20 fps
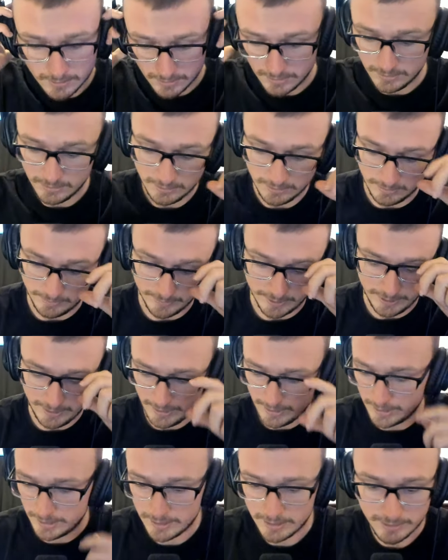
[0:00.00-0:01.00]
Oh my
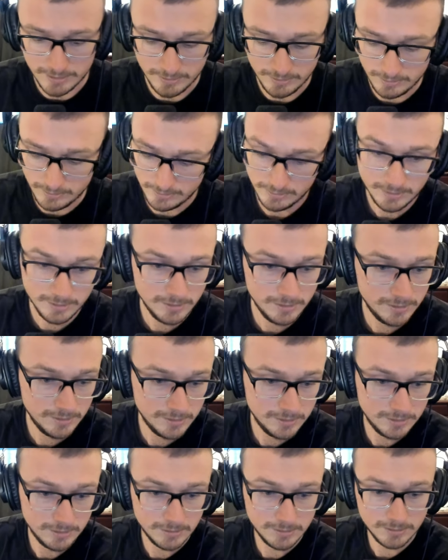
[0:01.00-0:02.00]
god, dude.
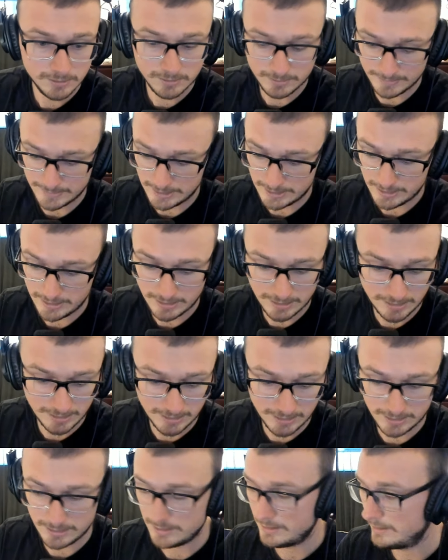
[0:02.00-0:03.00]
Oh my
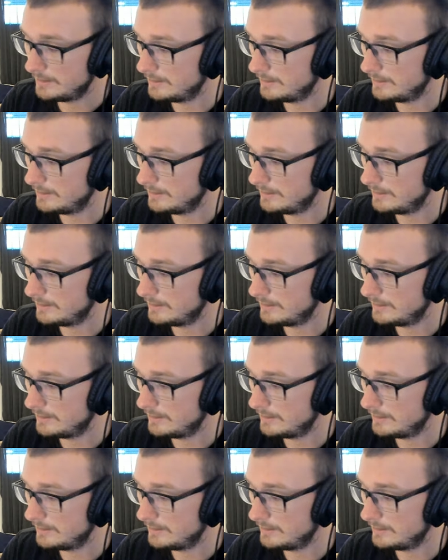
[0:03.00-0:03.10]
god.